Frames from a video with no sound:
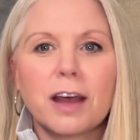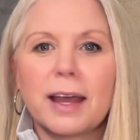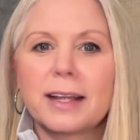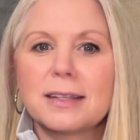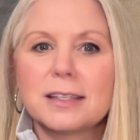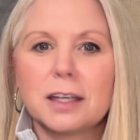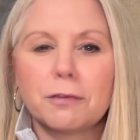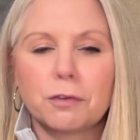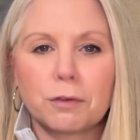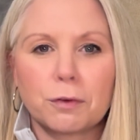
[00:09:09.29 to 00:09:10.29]
I can
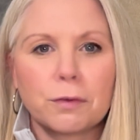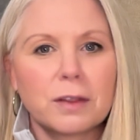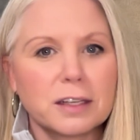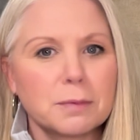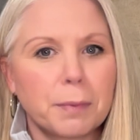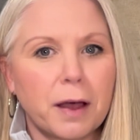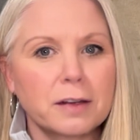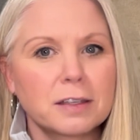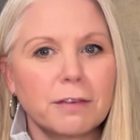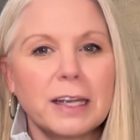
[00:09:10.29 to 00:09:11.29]
sift through this
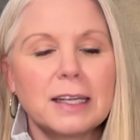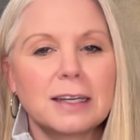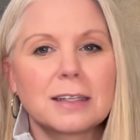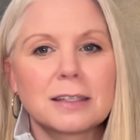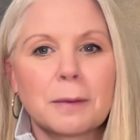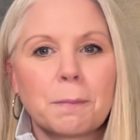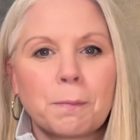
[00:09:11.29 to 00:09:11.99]
box of ideas